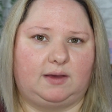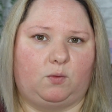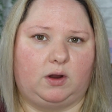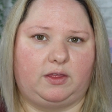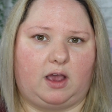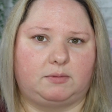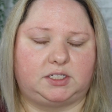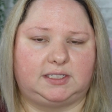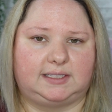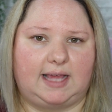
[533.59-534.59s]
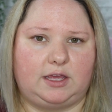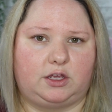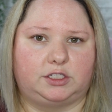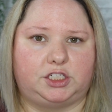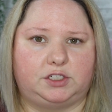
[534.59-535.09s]
one of the options that you
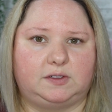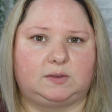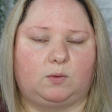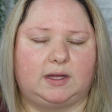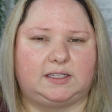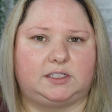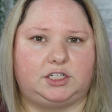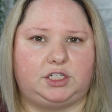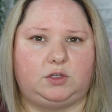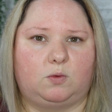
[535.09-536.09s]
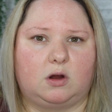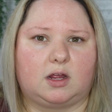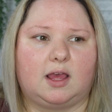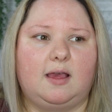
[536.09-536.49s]
could choose was, do you work